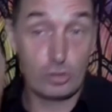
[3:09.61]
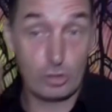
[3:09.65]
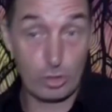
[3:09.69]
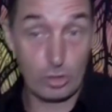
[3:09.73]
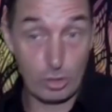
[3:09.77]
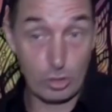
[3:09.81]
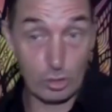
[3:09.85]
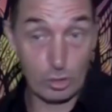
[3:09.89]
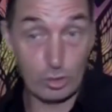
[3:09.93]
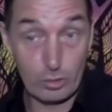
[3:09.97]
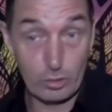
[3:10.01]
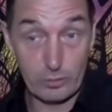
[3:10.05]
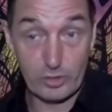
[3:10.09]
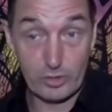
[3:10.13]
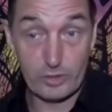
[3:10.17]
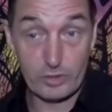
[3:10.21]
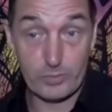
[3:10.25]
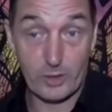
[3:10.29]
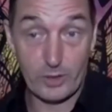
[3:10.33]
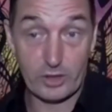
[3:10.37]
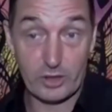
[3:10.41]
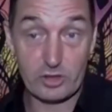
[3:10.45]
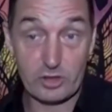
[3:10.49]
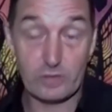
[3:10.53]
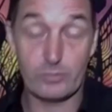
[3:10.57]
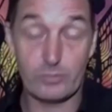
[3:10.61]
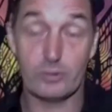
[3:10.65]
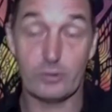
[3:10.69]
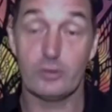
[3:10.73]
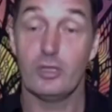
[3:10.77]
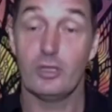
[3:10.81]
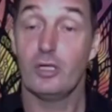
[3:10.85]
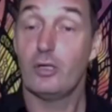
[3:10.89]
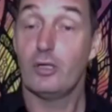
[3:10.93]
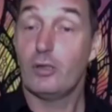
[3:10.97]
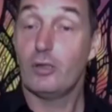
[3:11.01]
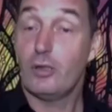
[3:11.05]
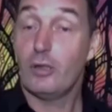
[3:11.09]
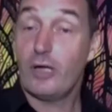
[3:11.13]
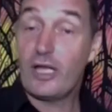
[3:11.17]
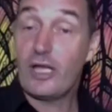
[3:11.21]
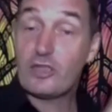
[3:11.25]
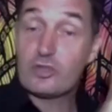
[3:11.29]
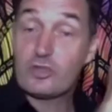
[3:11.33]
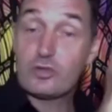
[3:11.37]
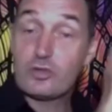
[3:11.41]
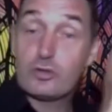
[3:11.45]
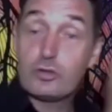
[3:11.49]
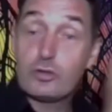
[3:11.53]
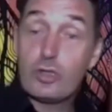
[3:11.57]
too responsible or
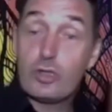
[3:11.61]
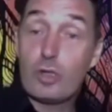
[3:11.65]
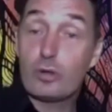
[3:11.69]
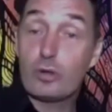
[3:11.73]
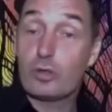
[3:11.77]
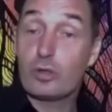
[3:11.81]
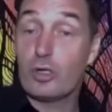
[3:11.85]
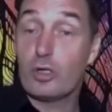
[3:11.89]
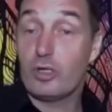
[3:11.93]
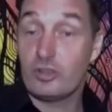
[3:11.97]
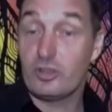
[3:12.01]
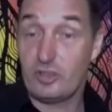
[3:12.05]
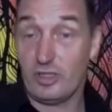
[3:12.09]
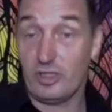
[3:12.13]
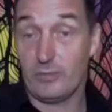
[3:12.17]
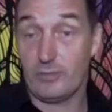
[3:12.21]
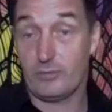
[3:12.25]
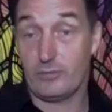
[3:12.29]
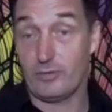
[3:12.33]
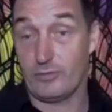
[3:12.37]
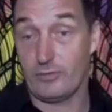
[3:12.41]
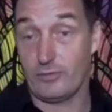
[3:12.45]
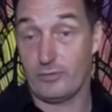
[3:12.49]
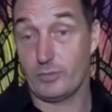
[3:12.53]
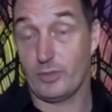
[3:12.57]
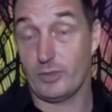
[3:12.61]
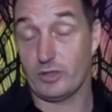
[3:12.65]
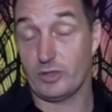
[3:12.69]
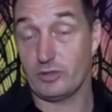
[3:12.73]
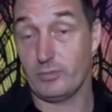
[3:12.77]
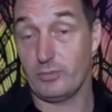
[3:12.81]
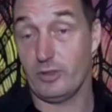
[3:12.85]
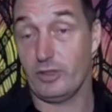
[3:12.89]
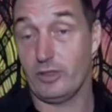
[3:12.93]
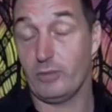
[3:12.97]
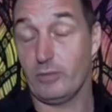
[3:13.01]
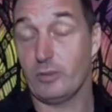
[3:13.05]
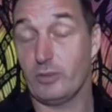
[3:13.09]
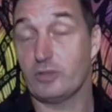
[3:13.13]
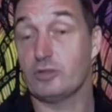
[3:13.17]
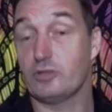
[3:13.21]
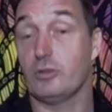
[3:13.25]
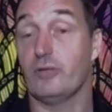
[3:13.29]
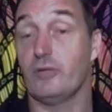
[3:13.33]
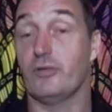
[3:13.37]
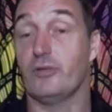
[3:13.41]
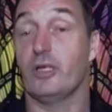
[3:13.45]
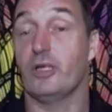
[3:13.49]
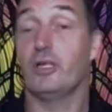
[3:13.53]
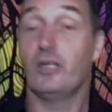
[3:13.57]
has no concept of responsibility
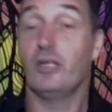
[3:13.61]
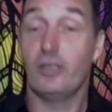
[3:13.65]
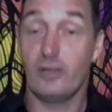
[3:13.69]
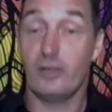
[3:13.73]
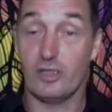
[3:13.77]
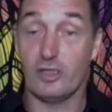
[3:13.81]
whatsoever.